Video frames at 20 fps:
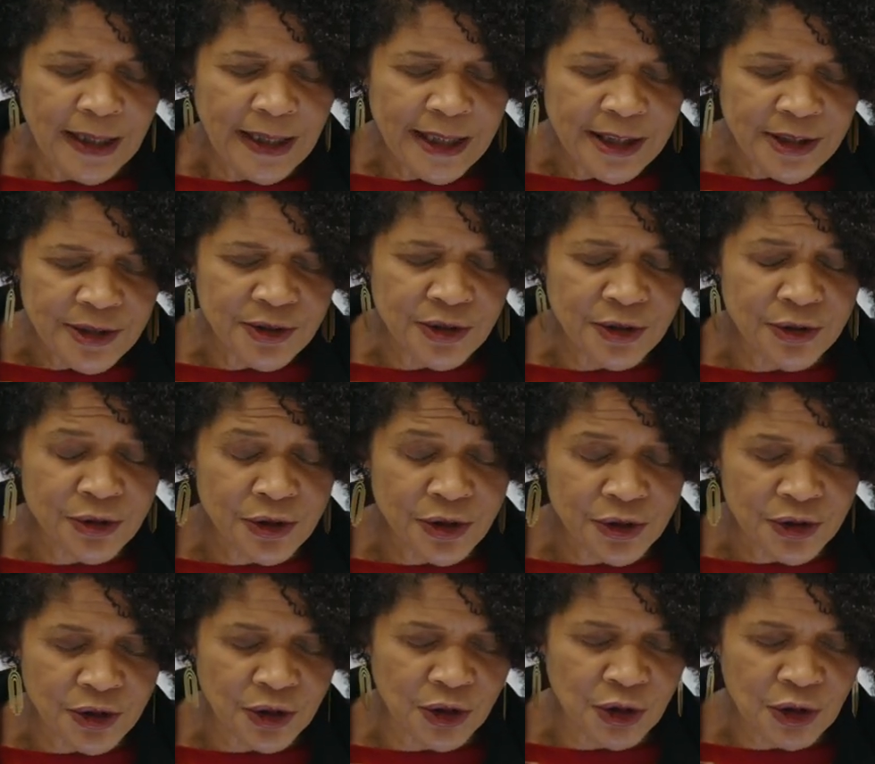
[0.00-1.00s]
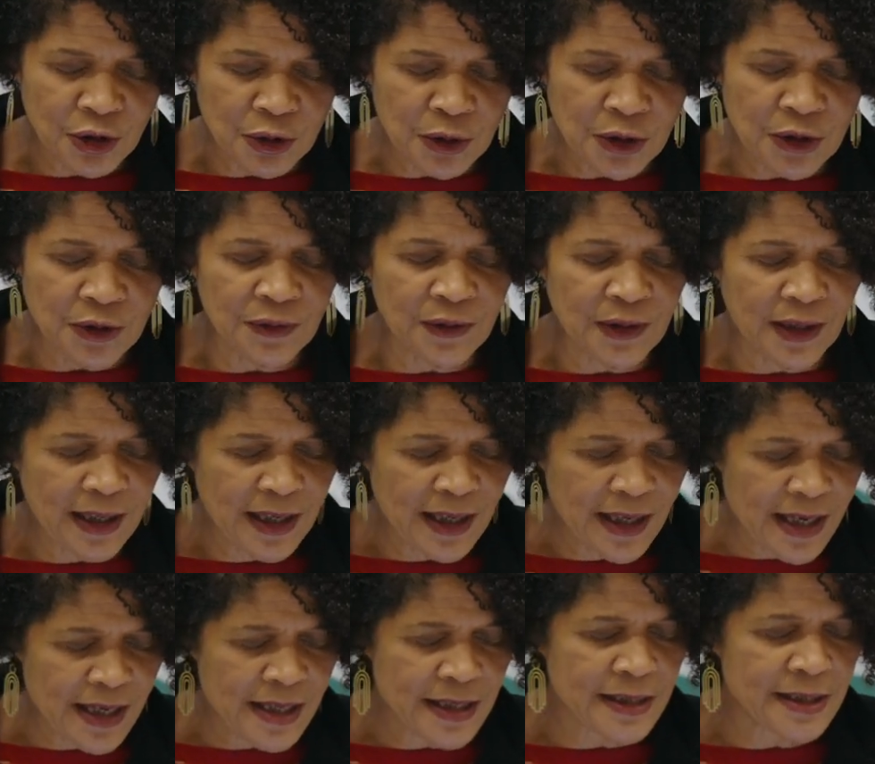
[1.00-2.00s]
is to secure the
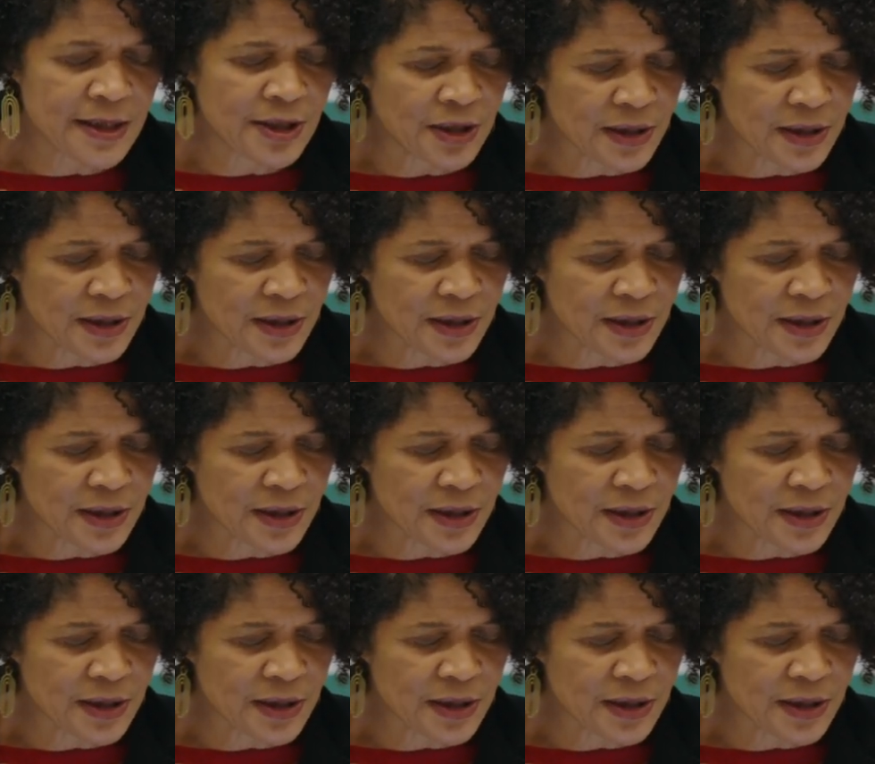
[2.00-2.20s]
highest